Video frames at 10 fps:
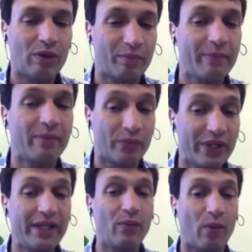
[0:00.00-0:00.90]
what people
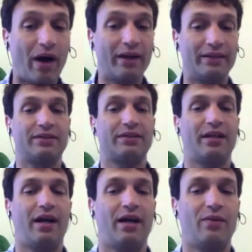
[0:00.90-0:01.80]
really want
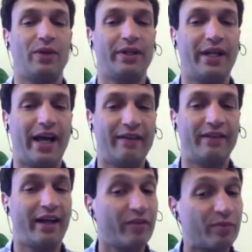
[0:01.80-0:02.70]
uh, when they have
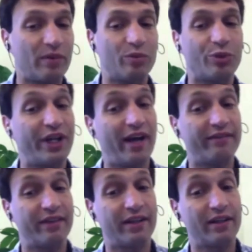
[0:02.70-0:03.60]
a health problem, when they
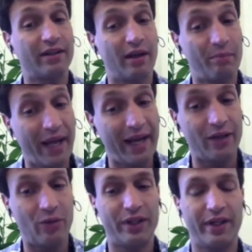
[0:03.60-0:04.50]
have a, a
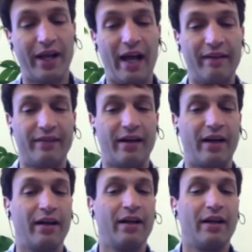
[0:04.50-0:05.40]
pain, when they have uh,